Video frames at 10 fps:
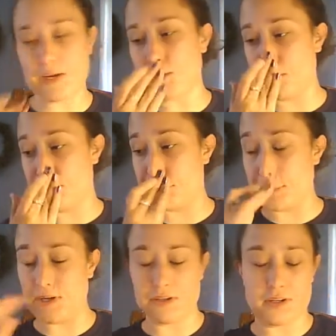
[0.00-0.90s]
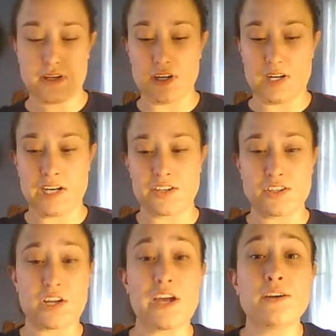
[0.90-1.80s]
could have done I
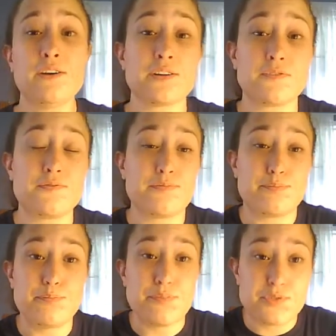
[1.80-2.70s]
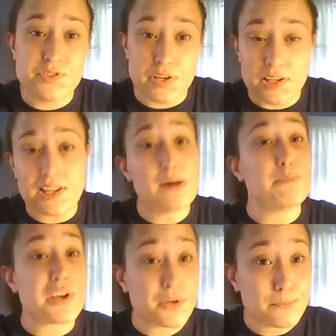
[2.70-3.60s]
could have done a lot
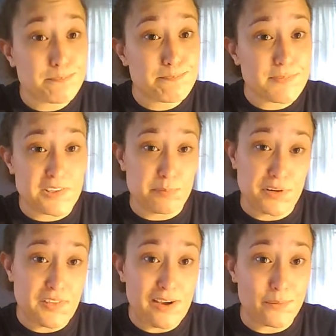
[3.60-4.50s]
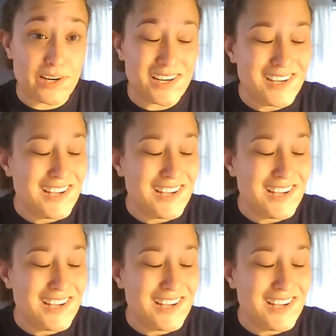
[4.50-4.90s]
better. Let's put it that way.